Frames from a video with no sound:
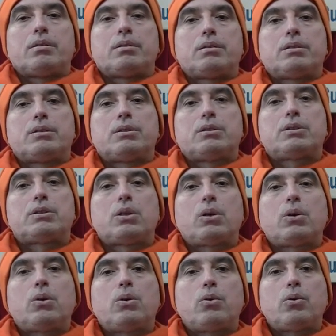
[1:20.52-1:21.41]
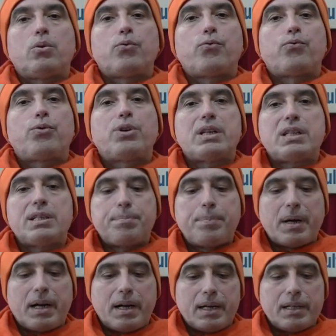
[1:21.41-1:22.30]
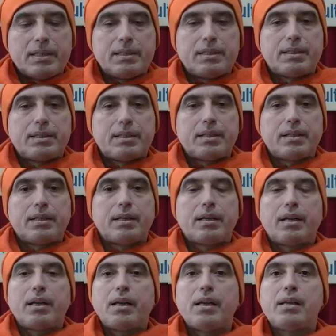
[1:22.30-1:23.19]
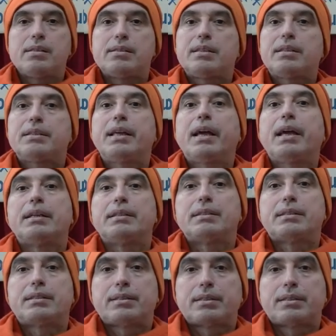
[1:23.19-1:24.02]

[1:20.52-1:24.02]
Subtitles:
So first part is the date.